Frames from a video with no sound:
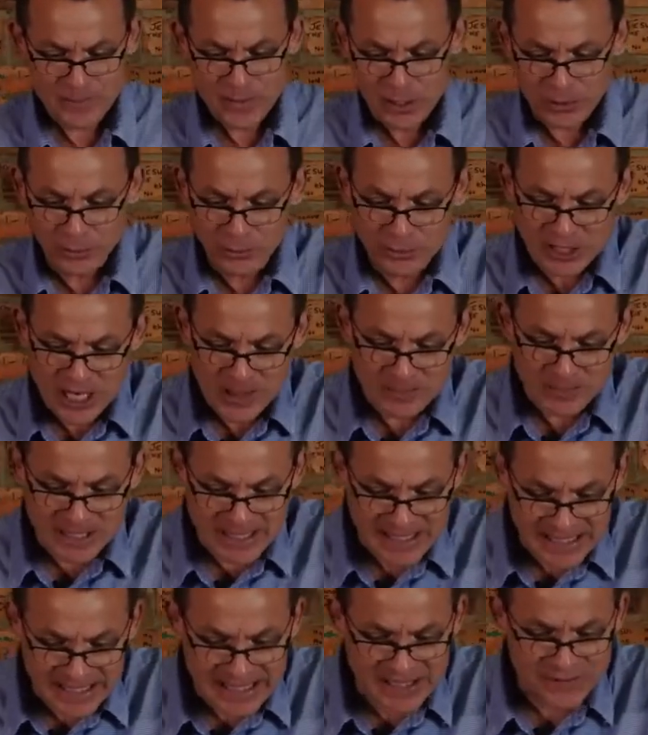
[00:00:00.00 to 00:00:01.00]
Luke chapter
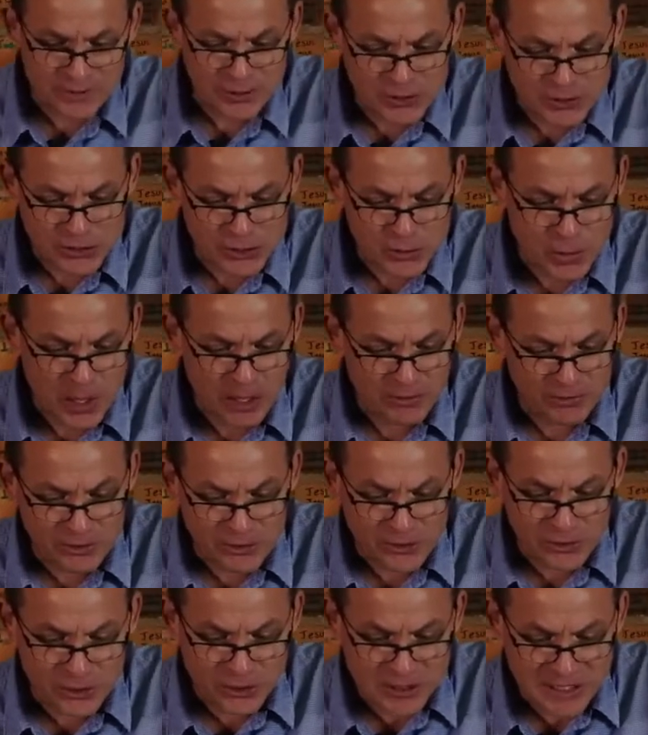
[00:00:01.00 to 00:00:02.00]
6, verses 12
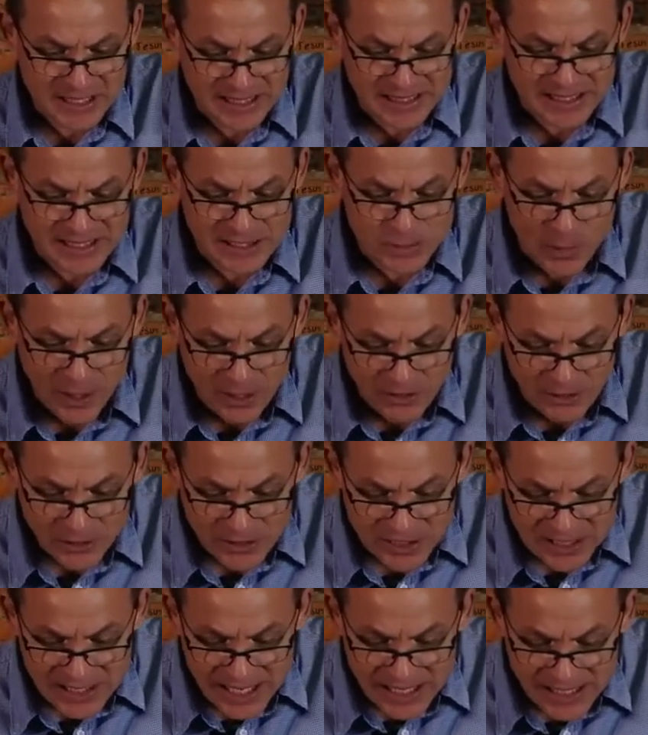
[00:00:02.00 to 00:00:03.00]
and 13, it says, one of
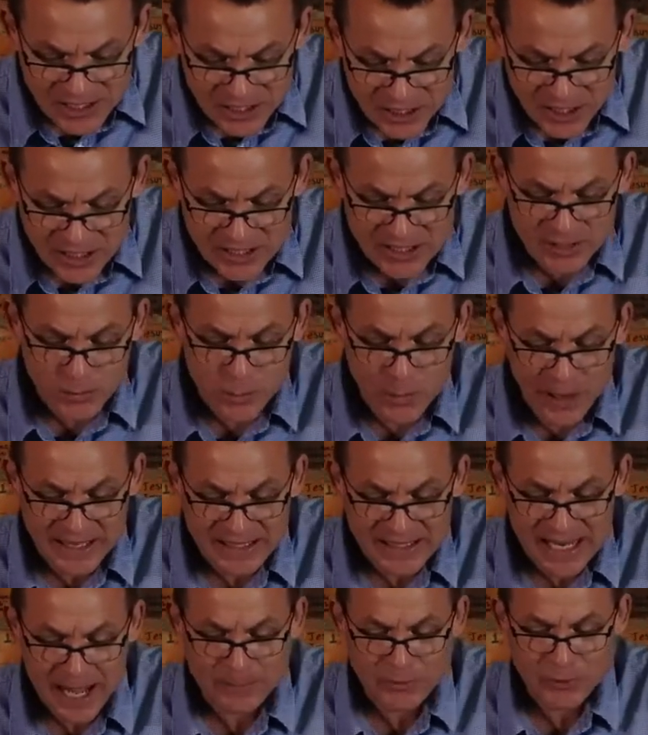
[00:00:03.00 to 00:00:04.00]
those days Jesus
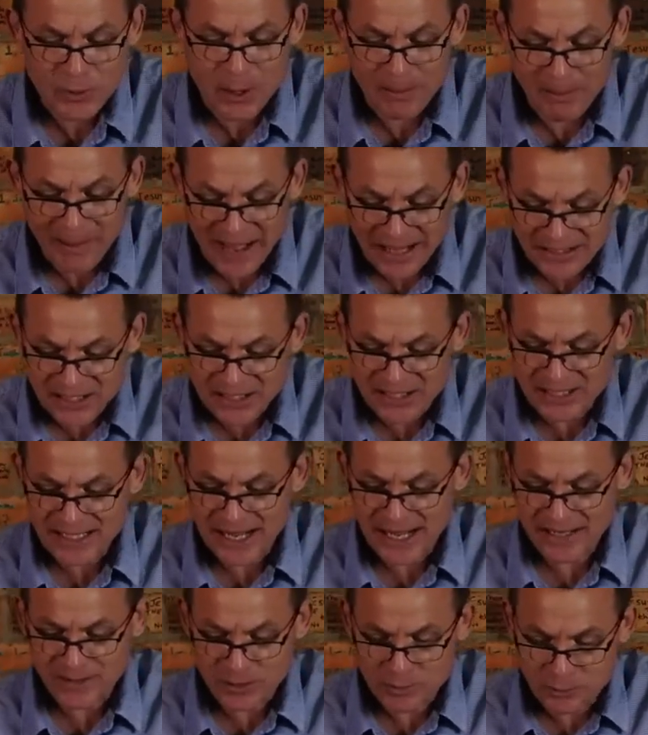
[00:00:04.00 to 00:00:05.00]
went up to a
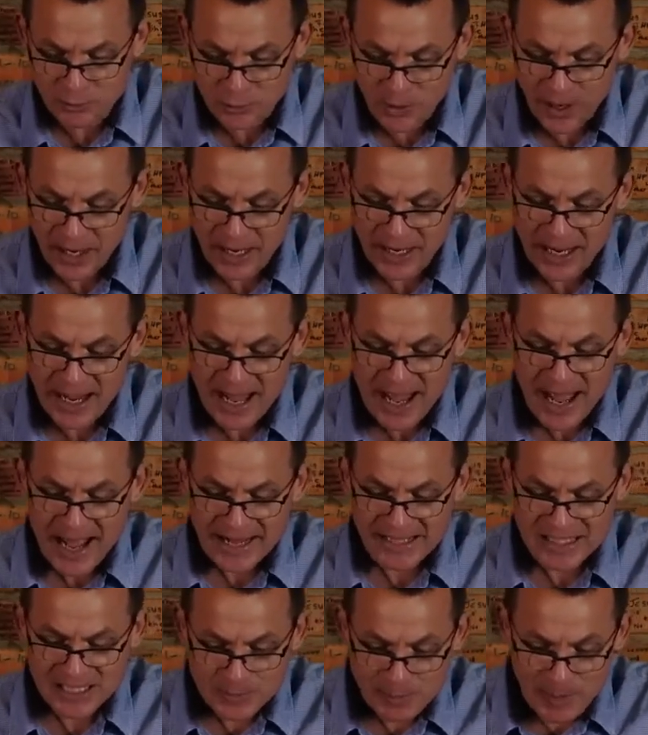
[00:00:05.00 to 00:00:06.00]
mountainside to pray
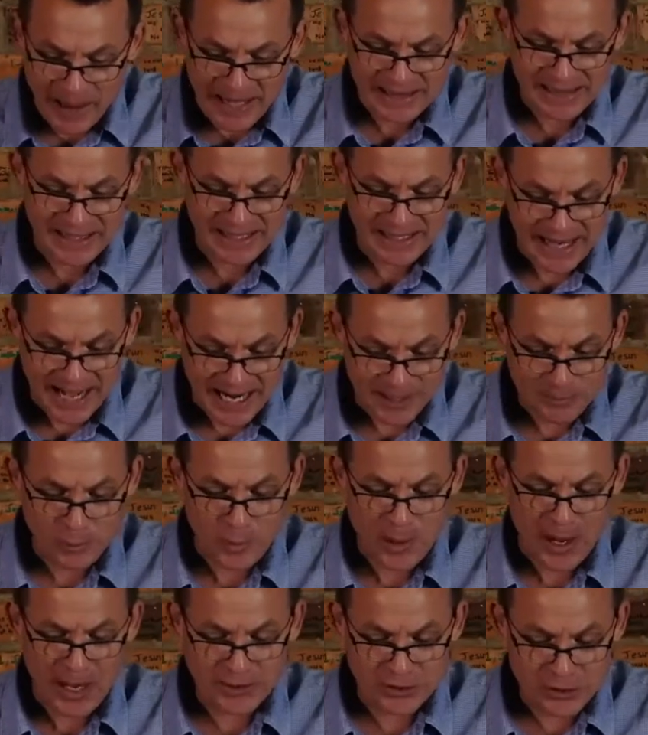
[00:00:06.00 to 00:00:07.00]
and spent the night
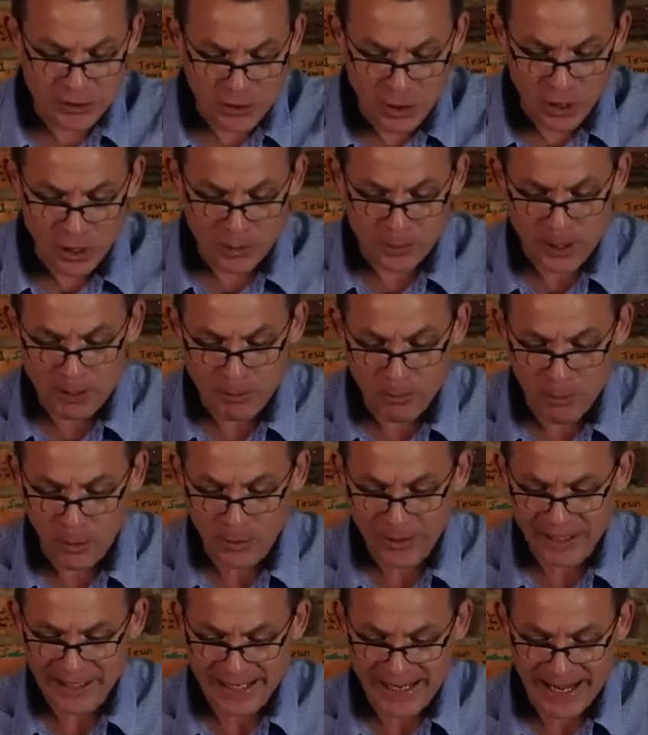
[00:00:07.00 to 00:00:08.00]
praying to God. When
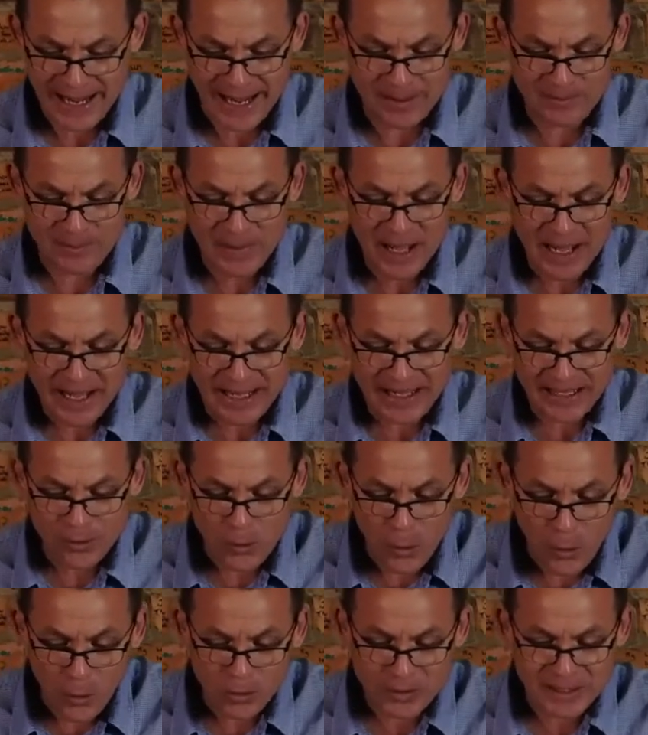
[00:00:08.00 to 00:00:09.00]
morning came, he
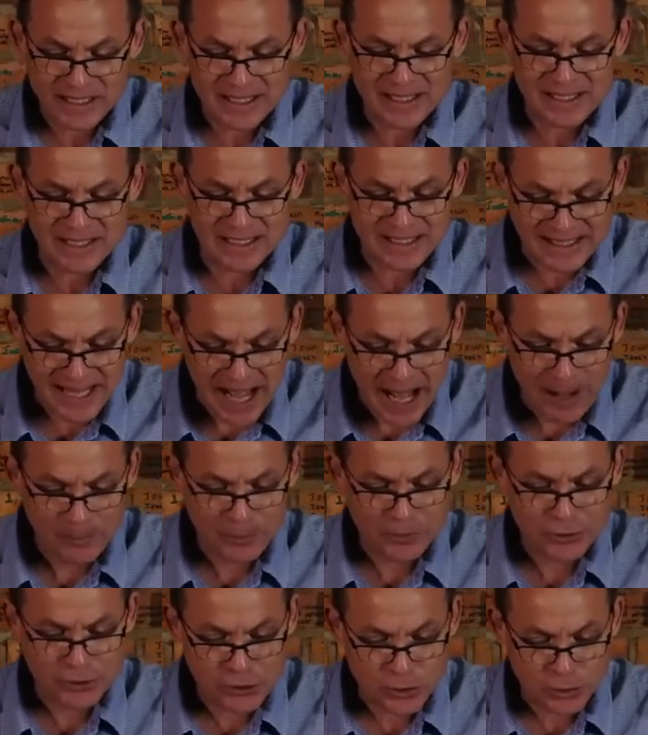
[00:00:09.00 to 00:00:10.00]
called his
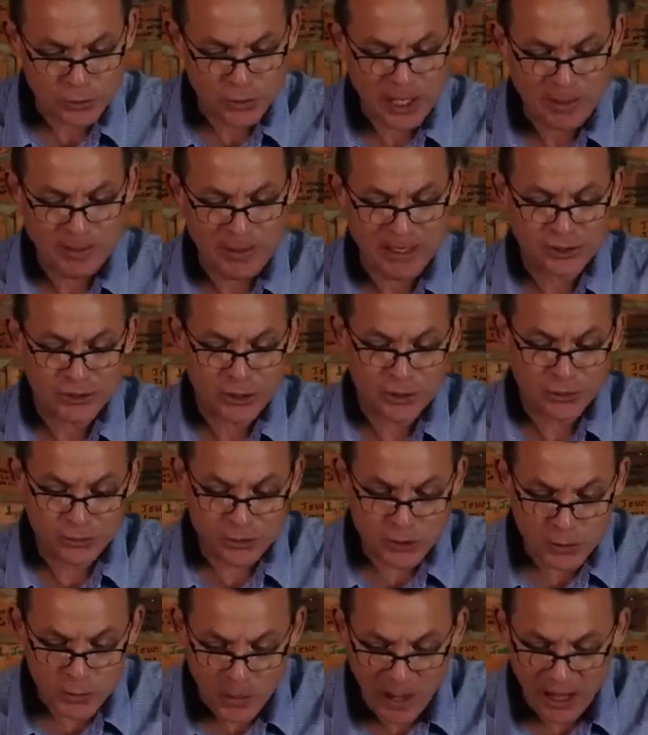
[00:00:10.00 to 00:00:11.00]
disciples to him and chose
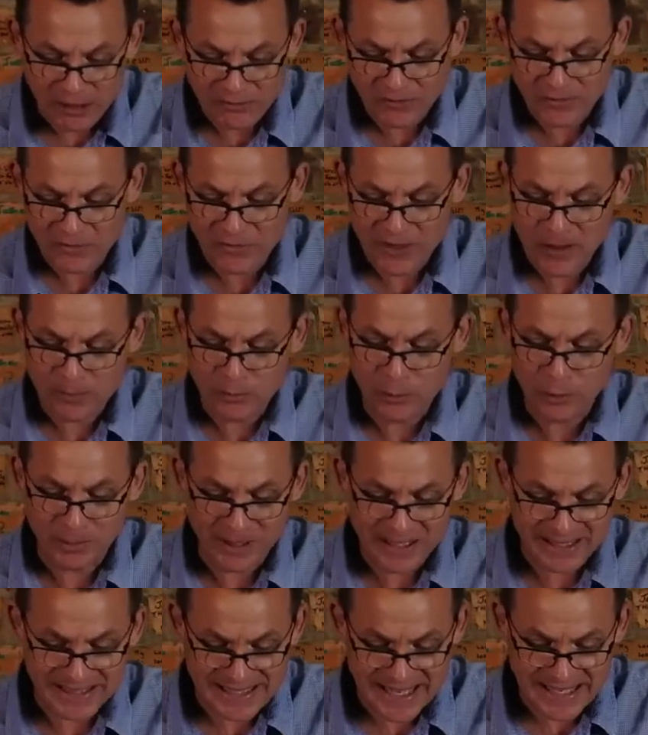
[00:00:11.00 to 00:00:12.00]
12 of them whom
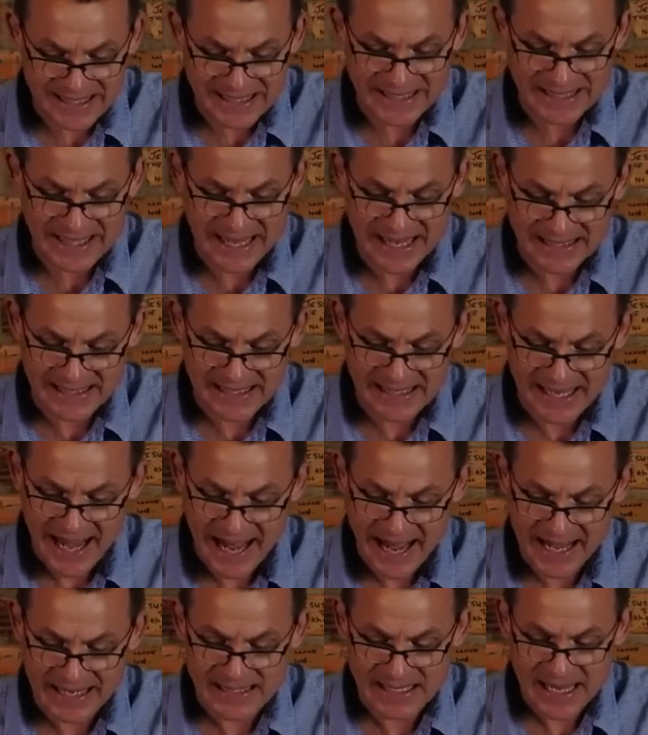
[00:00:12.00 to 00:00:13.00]
he designated
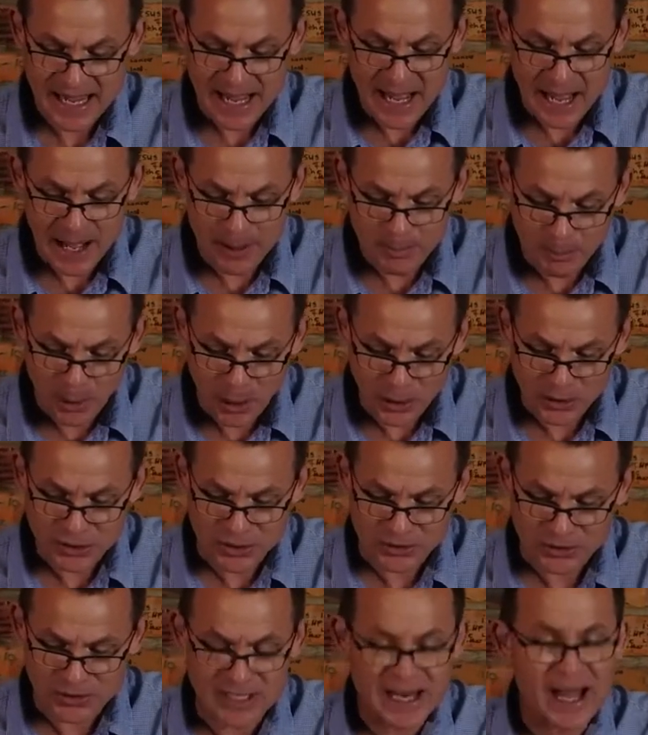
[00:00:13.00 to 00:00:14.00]
as
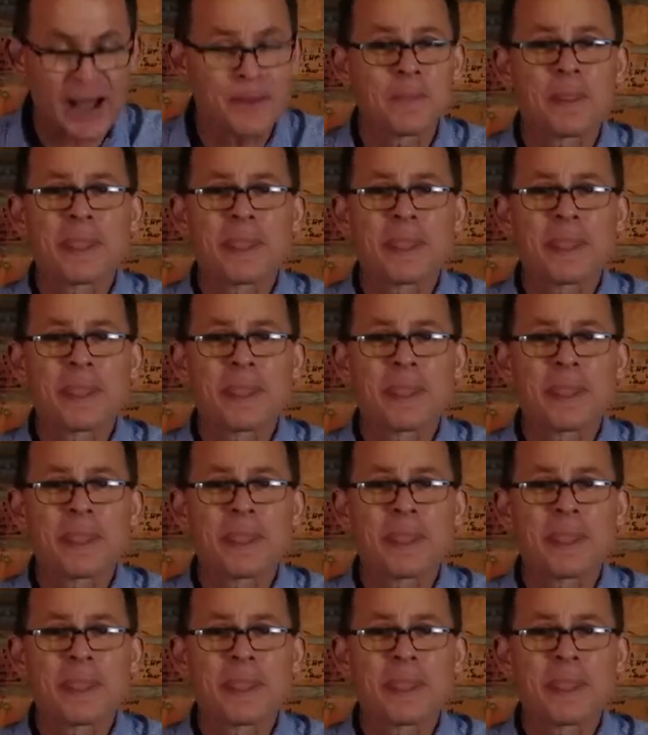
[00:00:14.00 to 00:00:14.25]
apostles. Now,